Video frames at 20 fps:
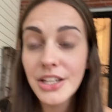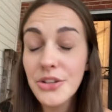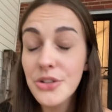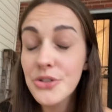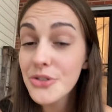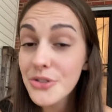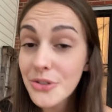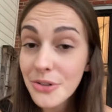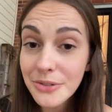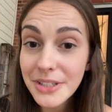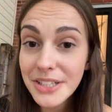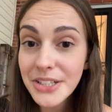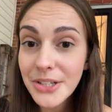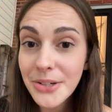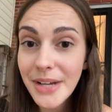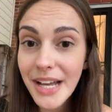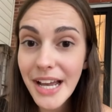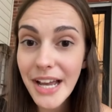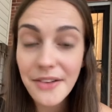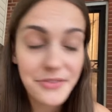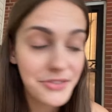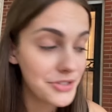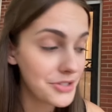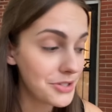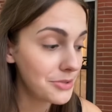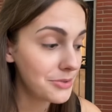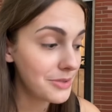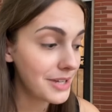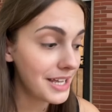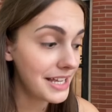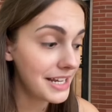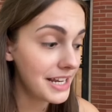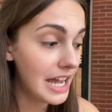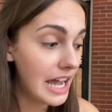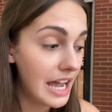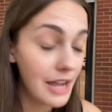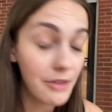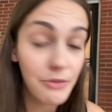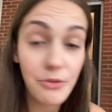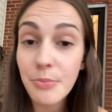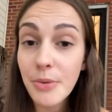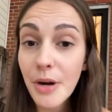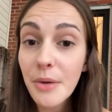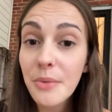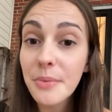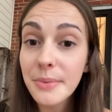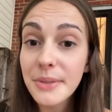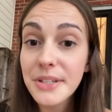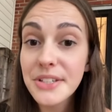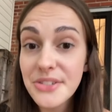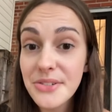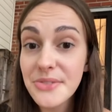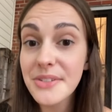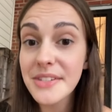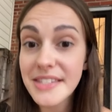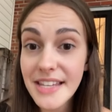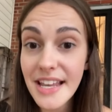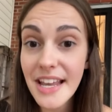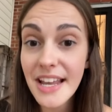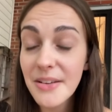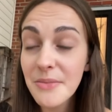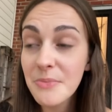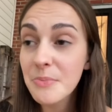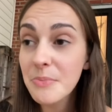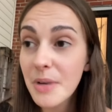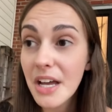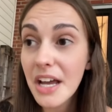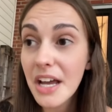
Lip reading: You certainly don't have to, and I will probably do the same,